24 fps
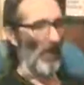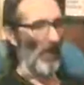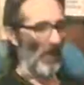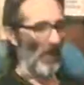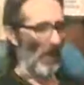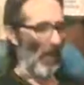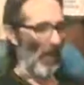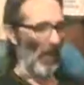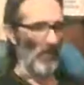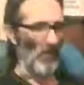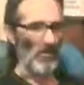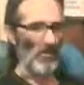
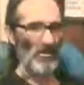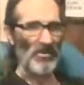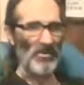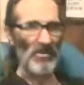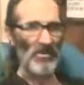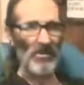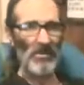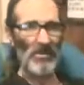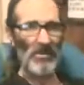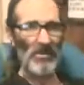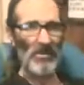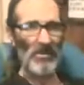Ouch.
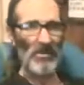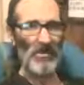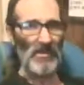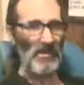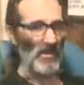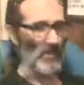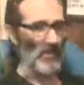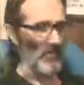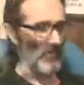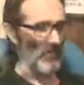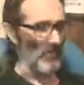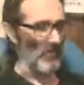
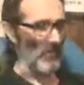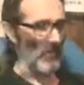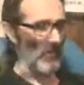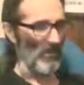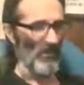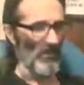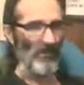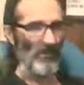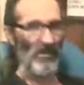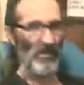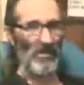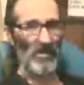
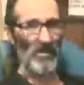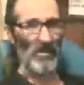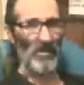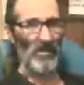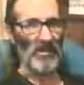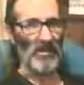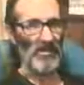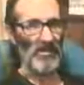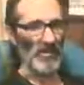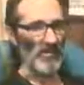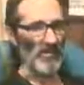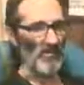Motherfucker, I
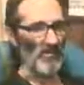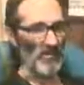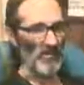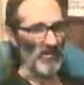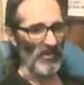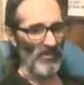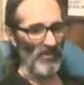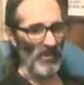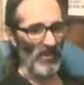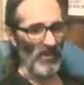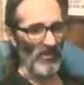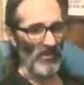wish when you
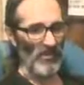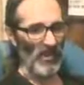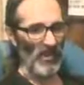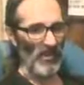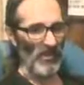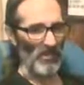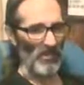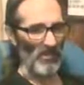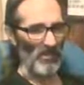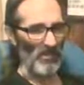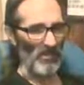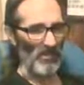jump down
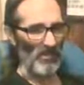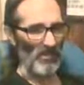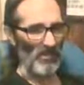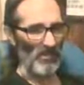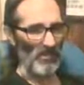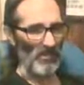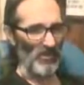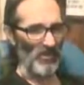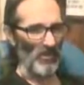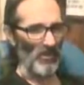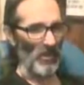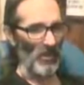you wouldn't
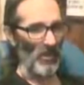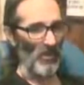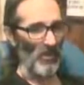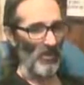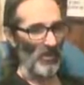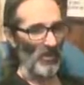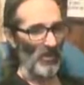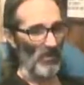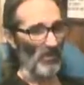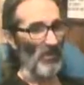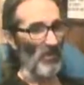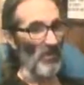jump. Oh,
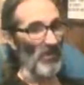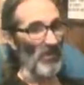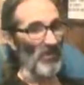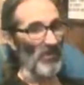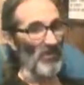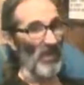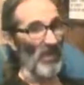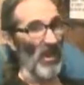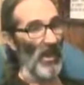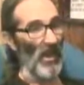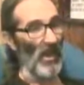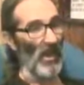you want
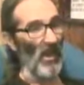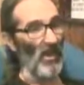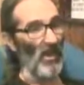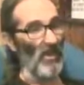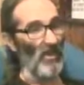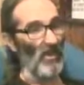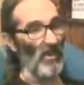that.